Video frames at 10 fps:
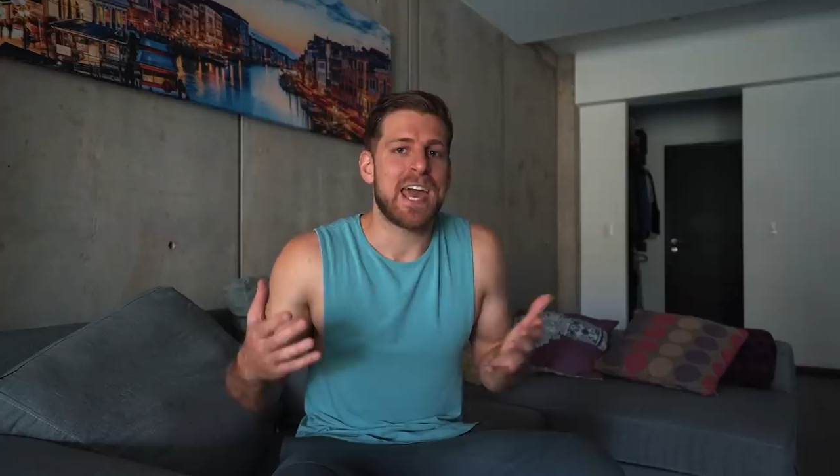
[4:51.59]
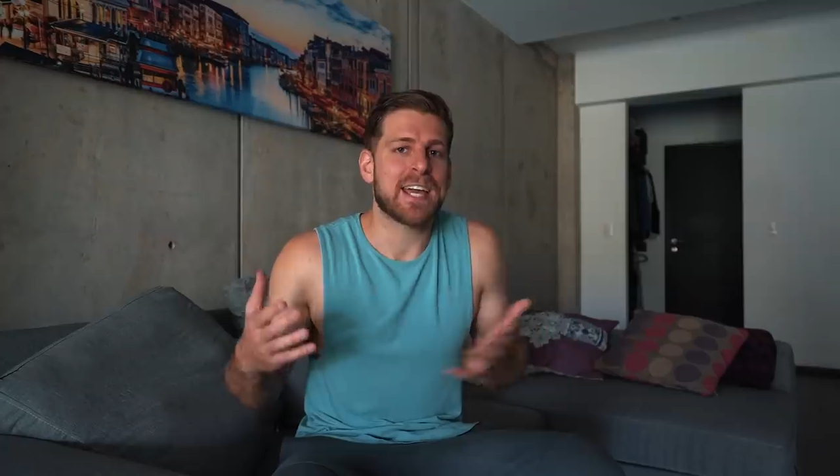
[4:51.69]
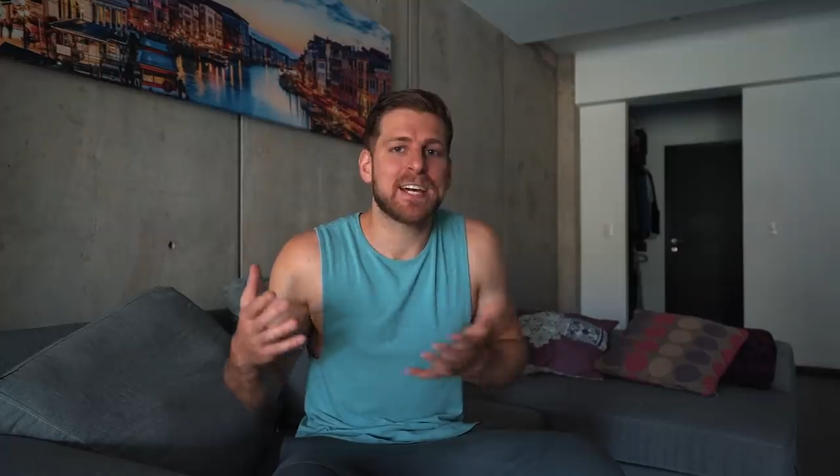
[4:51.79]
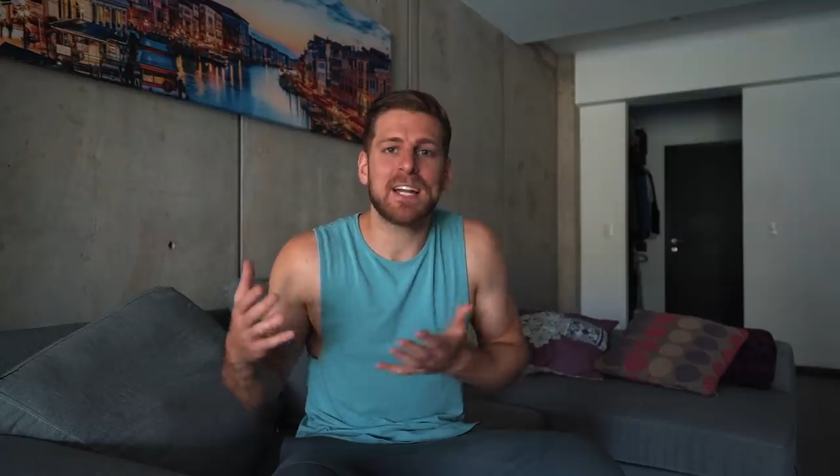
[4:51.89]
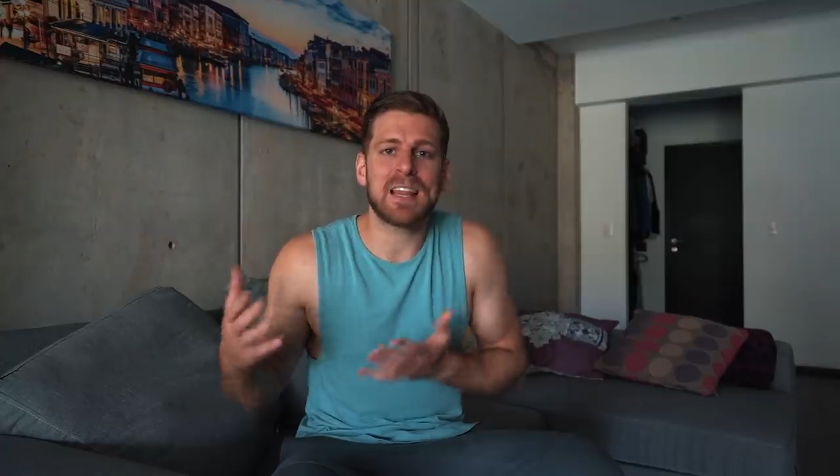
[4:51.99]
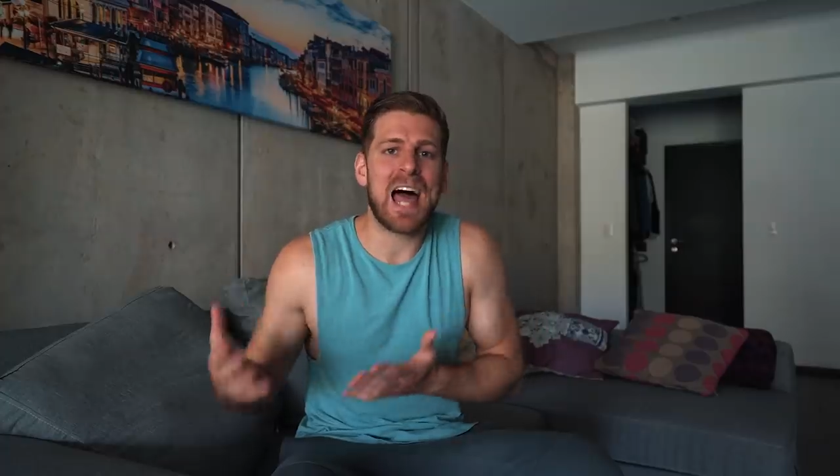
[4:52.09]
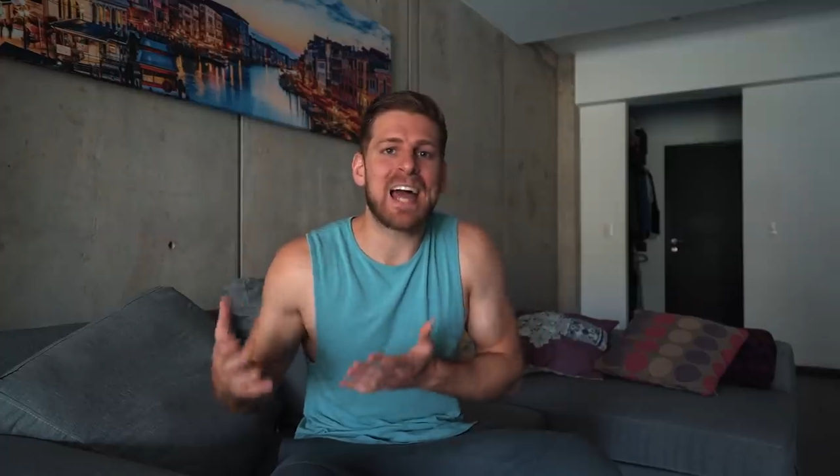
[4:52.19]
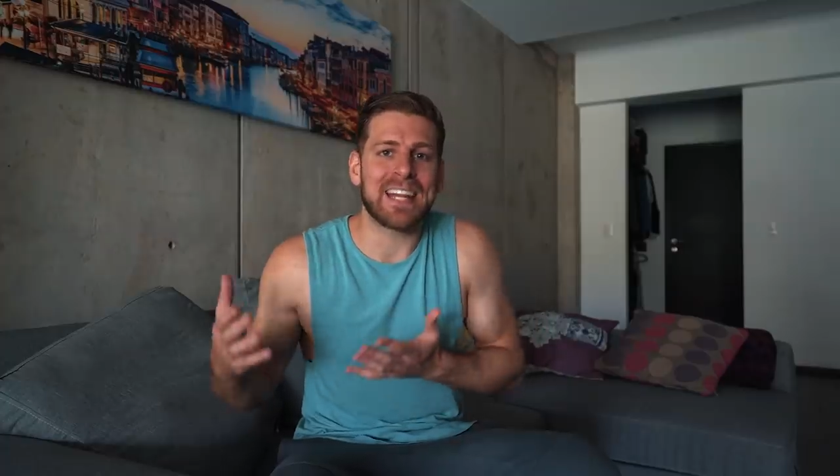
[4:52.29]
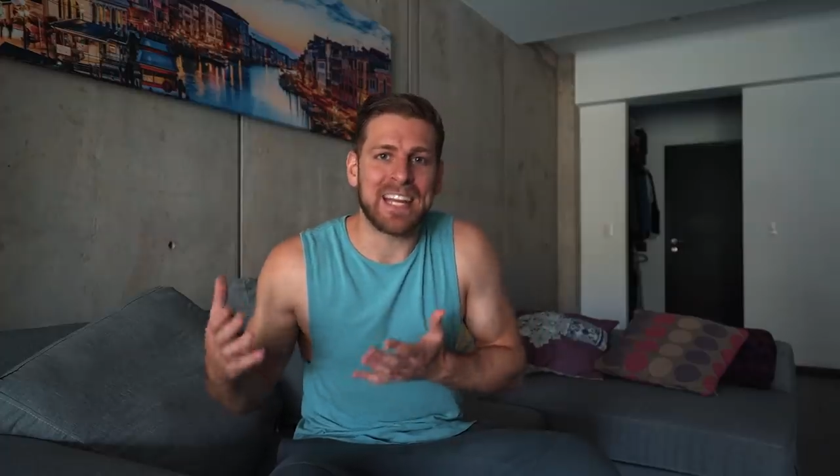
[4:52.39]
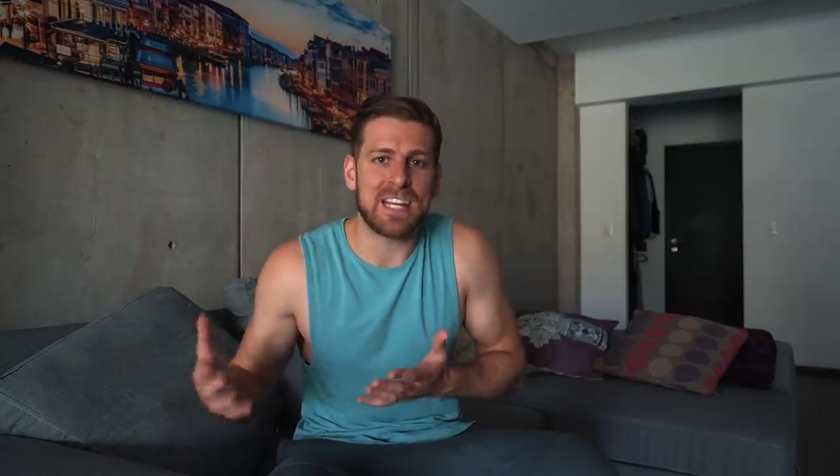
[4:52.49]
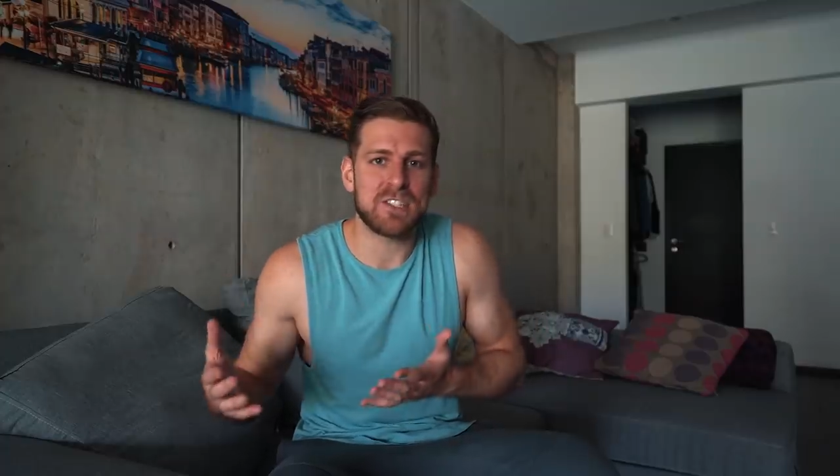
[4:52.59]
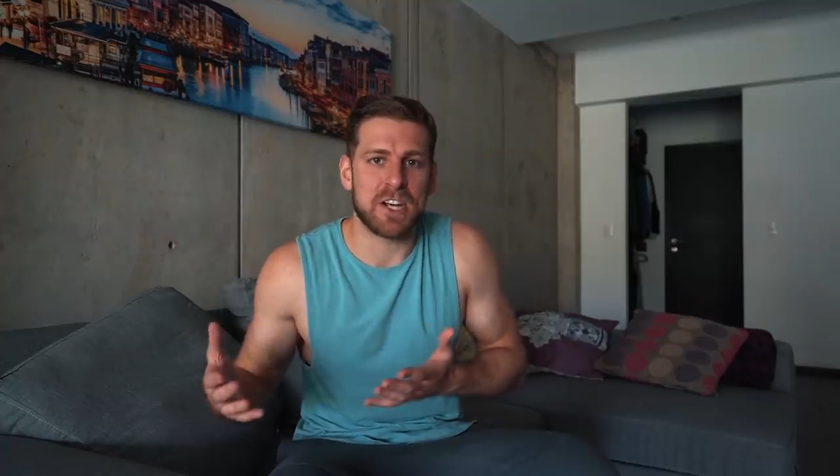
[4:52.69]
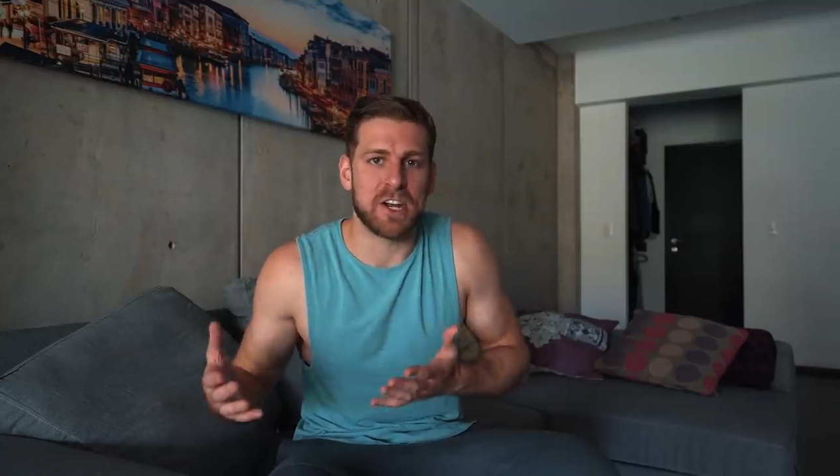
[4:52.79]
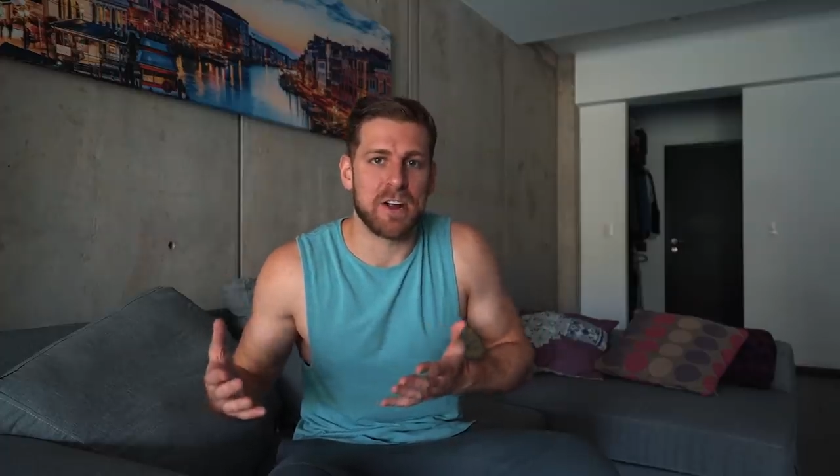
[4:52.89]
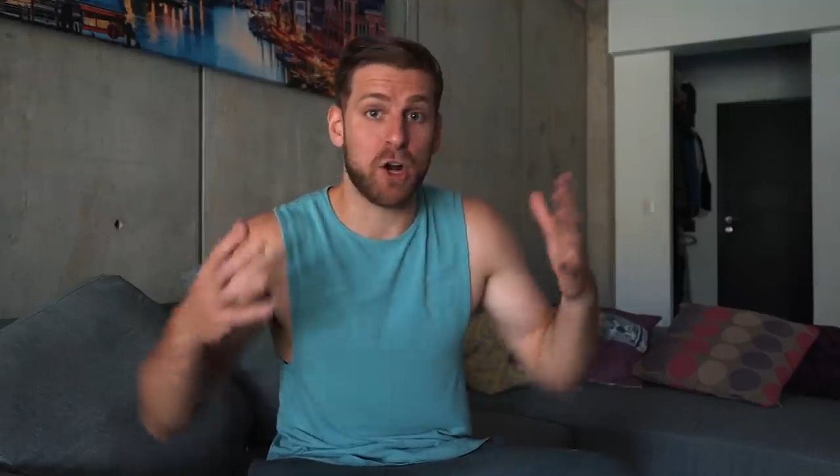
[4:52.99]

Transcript: it got a lot easier.